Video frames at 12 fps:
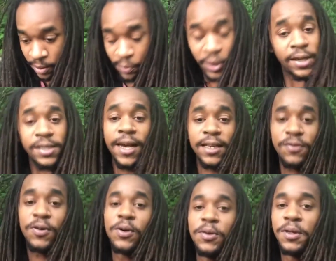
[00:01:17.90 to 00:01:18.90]
playing
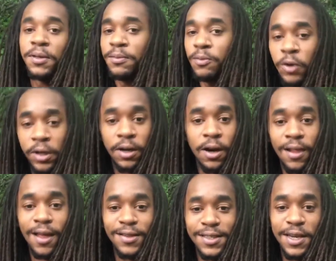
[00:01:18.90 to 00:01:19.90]
saxophone and working on a
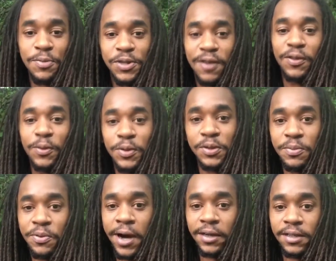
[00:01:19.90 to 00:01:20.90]
lot of the same stuff that we used to
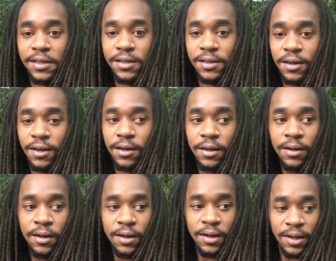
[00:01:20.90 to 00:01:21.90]
practice
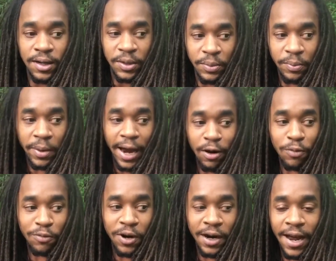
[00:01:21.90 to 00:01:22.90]
back
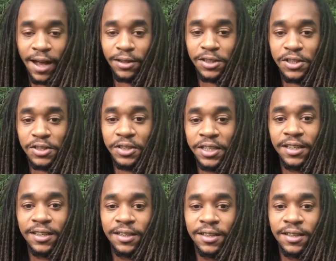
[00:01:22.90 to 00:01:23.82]
over on Alice Street.